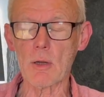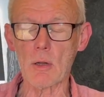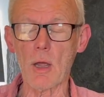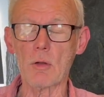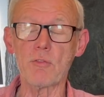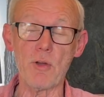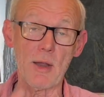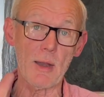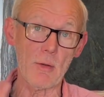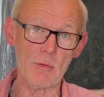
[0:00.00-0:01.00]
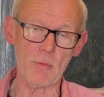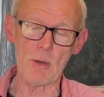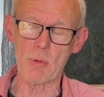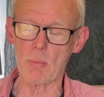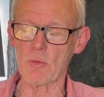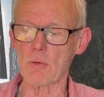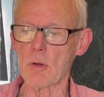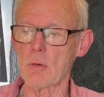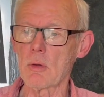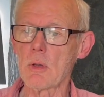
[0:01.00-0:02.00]
I could find out if anybody wants to
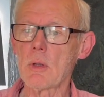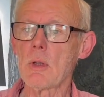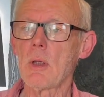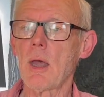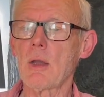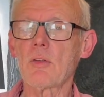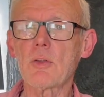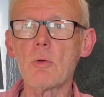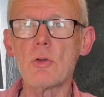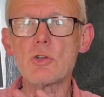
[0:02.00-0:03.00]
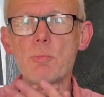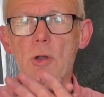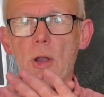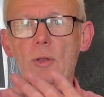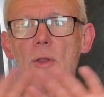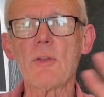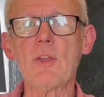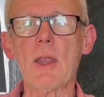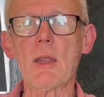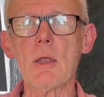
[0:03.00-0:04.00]
know. And as soon as you put it onto the
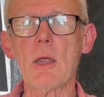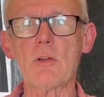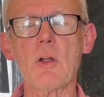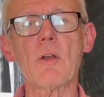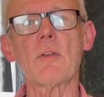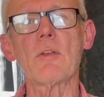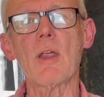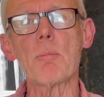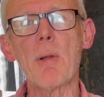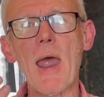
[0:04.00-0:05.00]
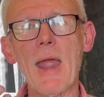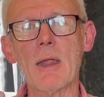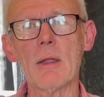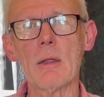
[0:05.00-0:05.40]
zinc, it turns the zinc black.